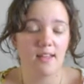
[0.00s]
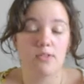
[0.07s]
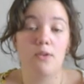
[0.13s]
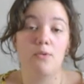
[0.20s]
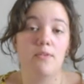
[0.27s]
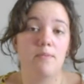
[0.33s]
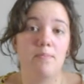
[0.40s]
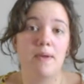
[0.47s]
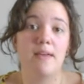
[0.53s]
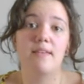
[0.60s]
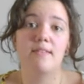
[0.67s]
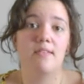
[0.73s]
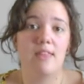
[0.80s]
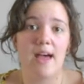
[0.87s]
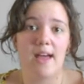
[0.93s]
There was a
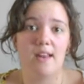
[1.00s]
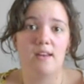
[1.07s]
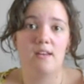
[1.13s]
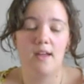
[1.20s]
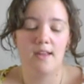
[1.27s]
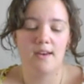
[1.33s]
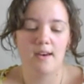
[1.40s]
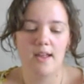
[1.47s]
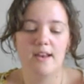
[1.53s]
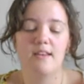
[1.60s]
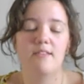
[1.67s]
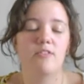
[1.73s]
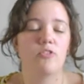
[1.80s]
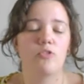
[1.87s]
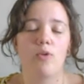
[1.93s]
peace then, an
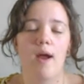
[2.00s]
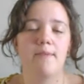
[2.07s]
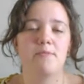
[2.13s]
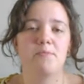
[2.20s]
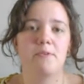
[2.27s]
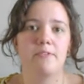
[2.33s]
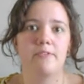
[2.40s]
indescribable